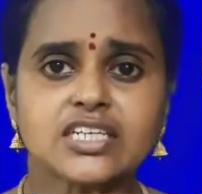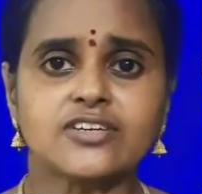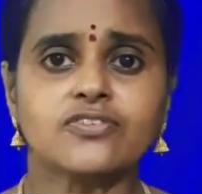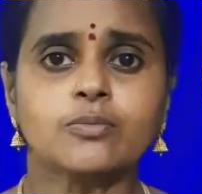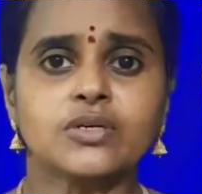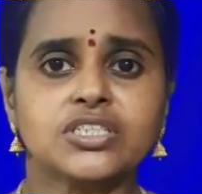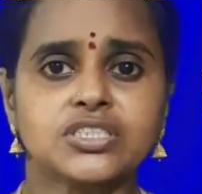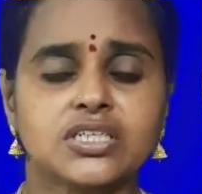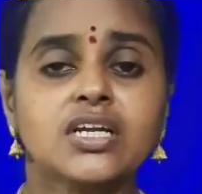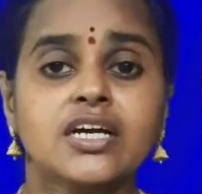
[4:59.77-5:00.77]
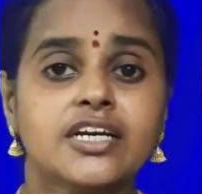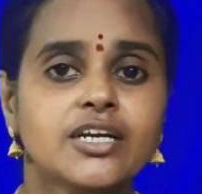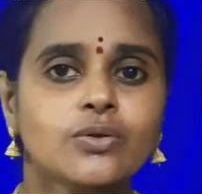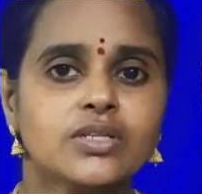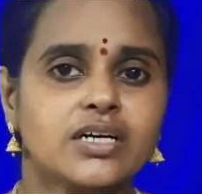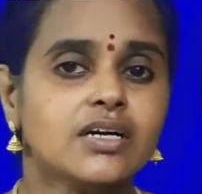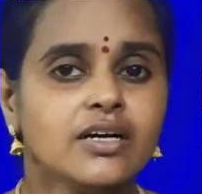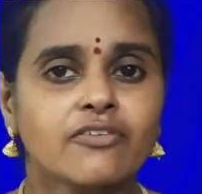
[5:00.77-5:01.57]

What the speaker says: information into the